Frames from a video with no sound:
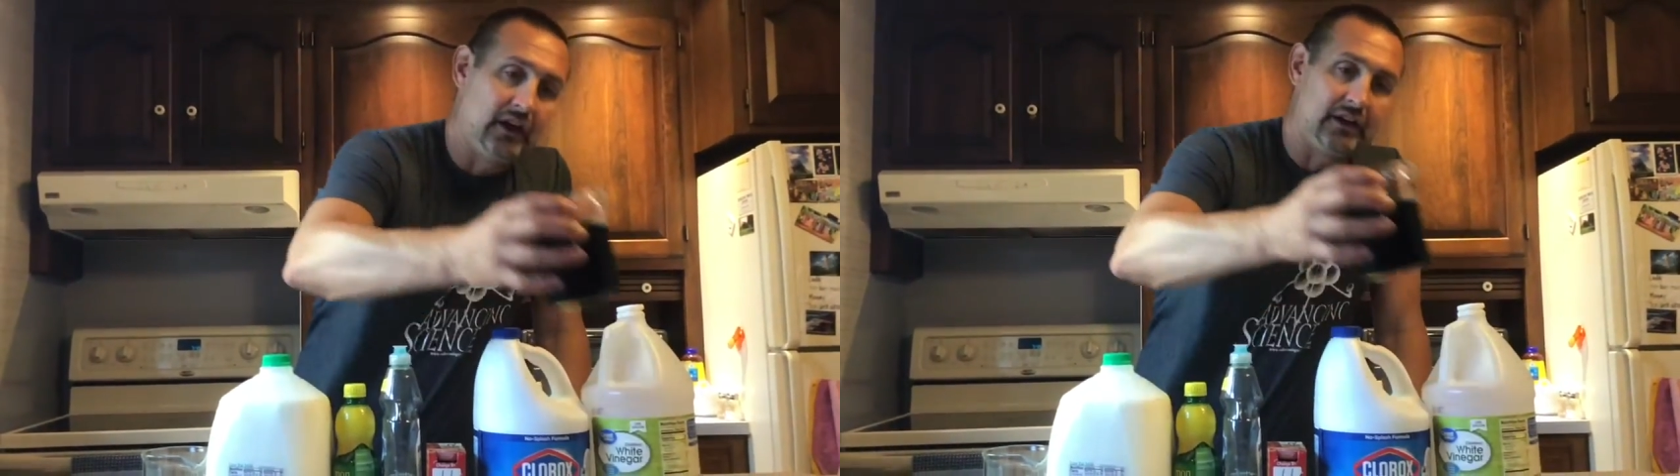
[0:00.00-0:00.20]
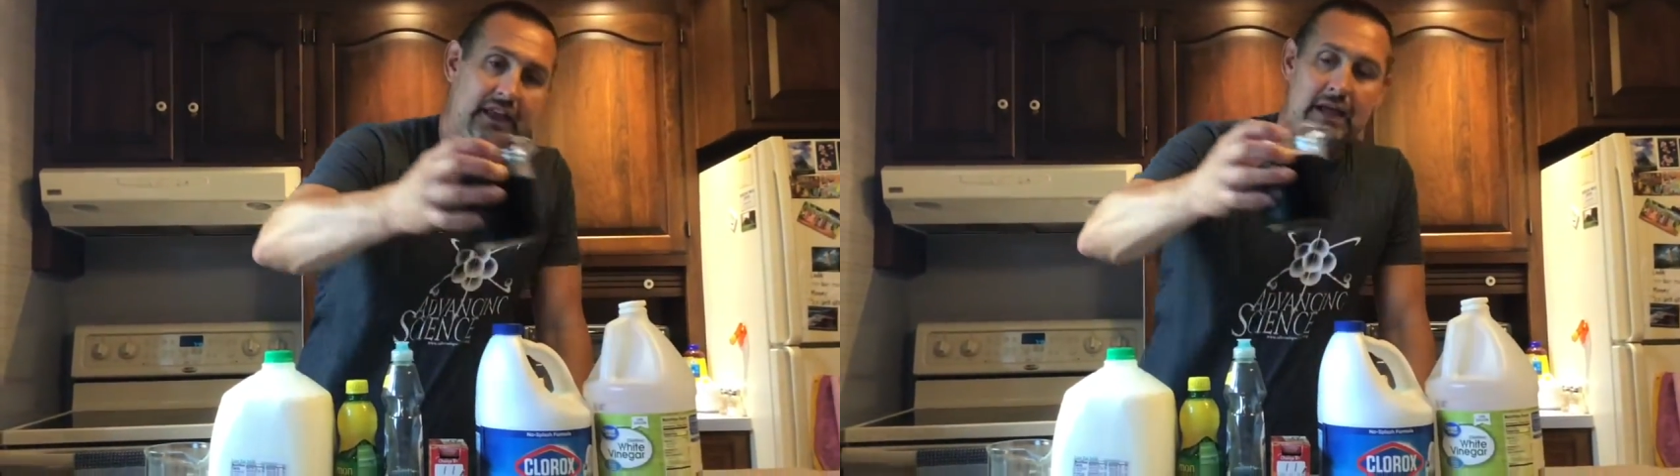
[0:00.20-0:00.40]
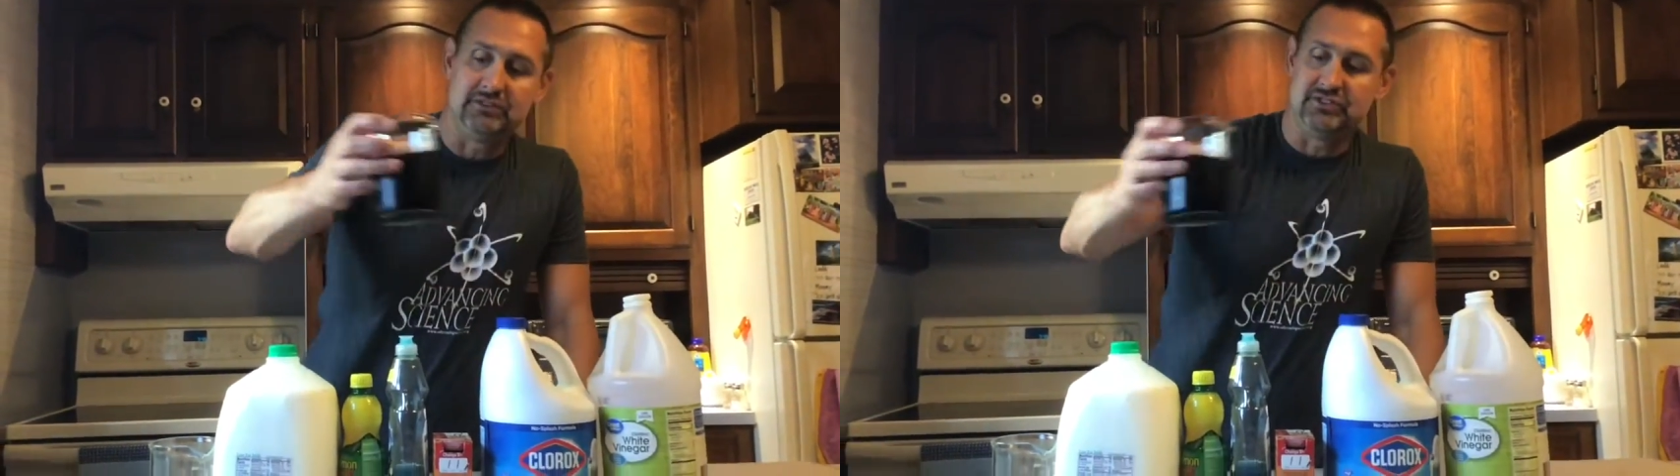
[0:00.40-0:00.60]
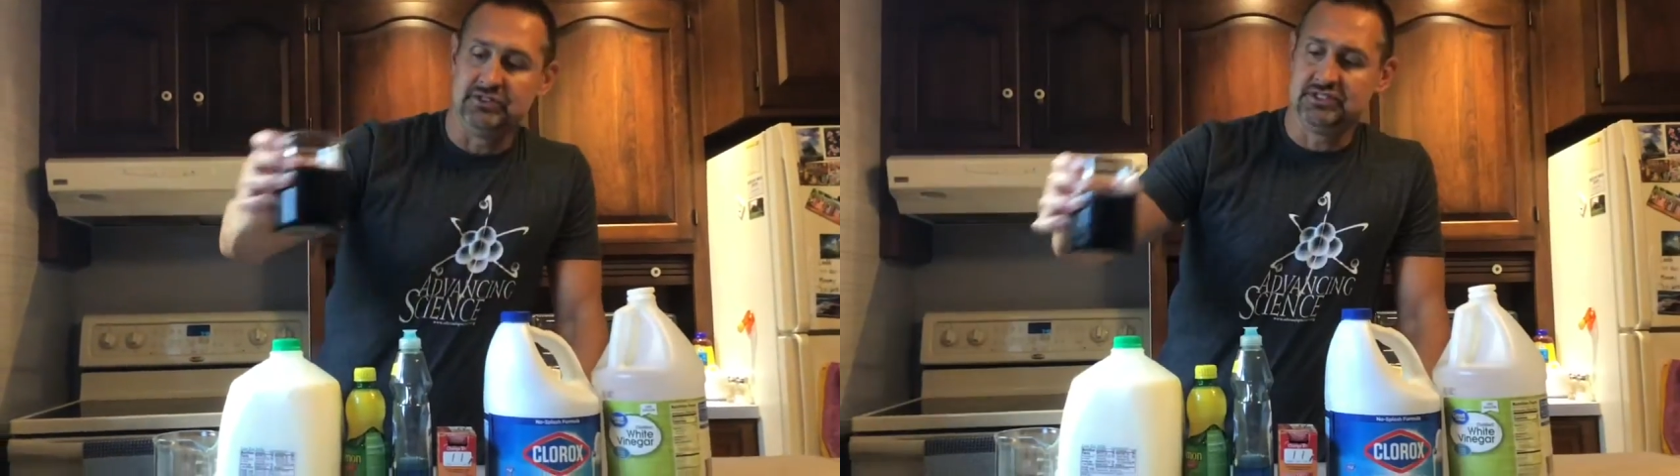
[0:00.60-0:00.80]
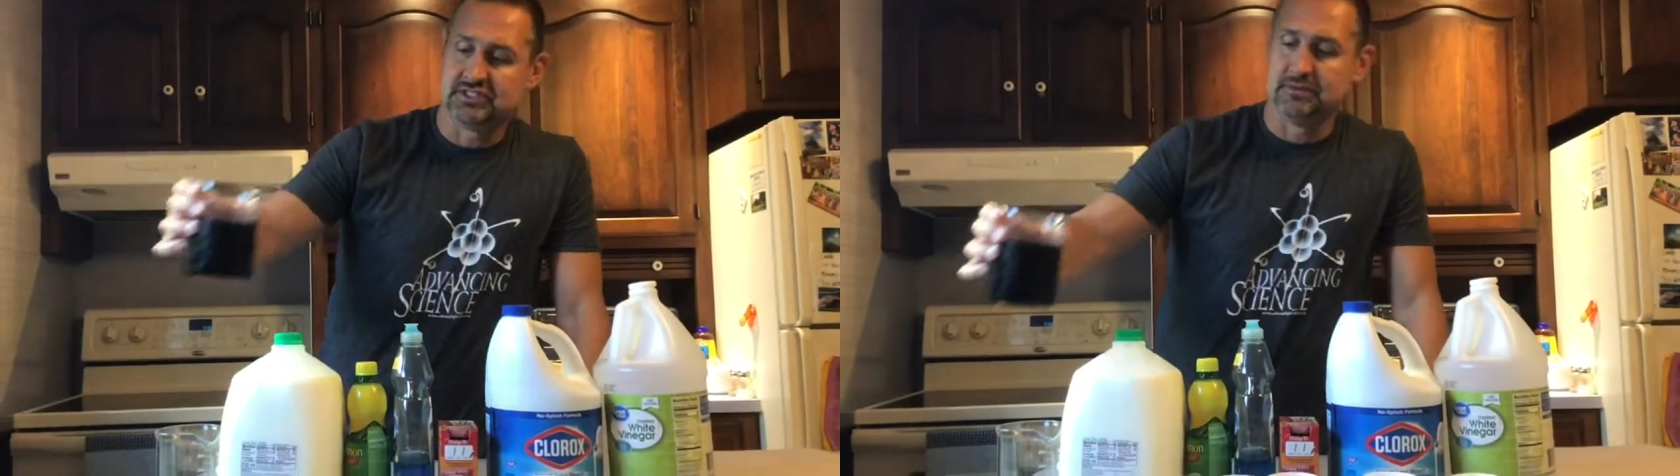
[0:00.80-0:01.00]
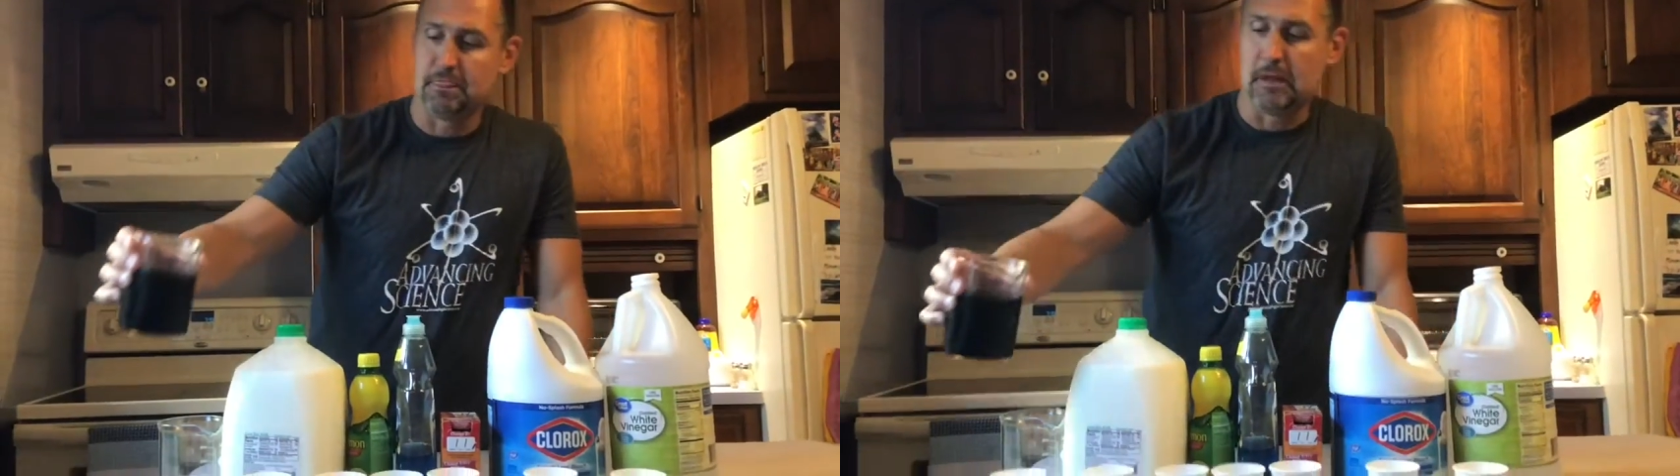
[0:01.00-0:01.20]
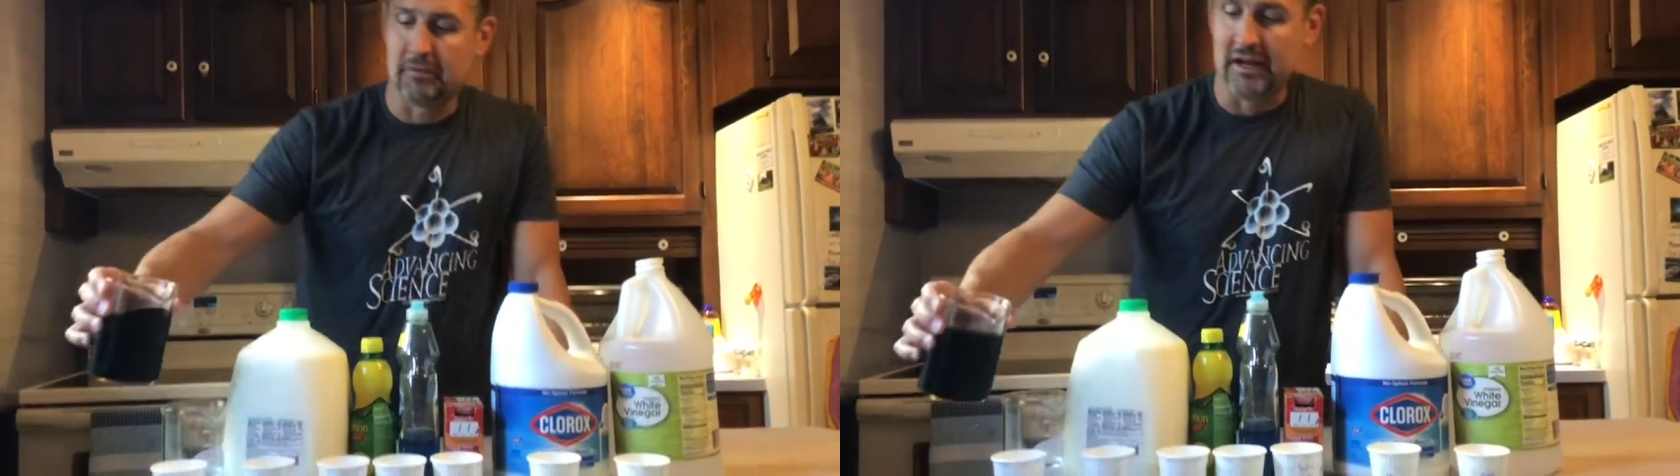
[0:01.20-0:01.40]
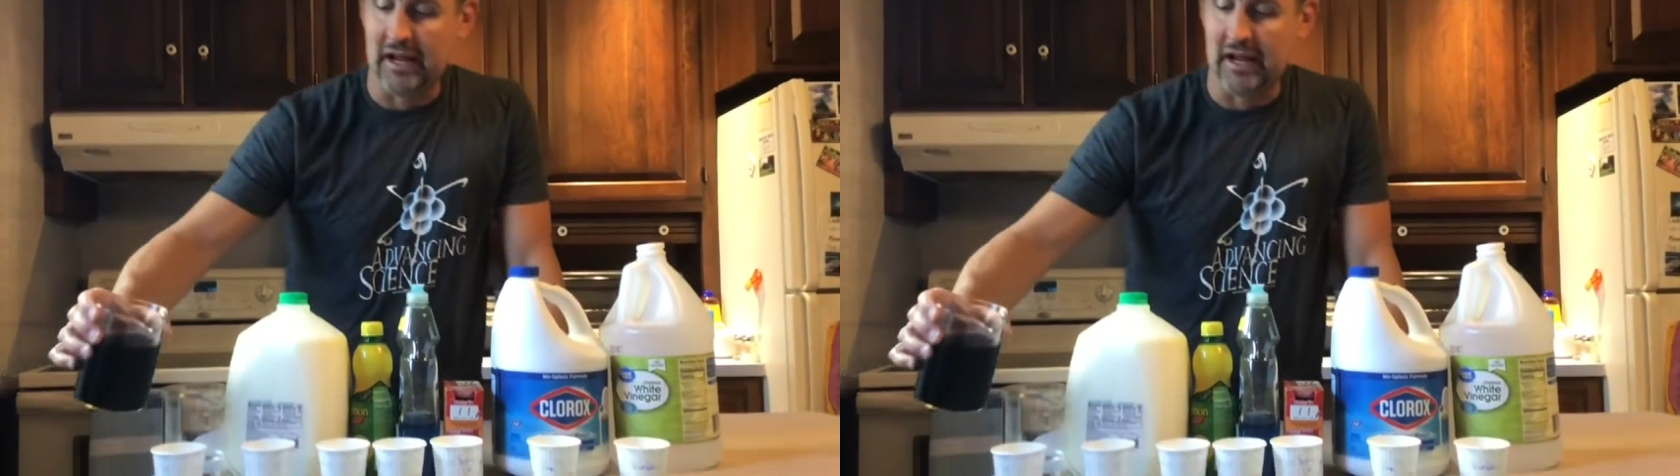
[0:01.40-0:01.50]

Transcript: cabbage juice. I'm gonna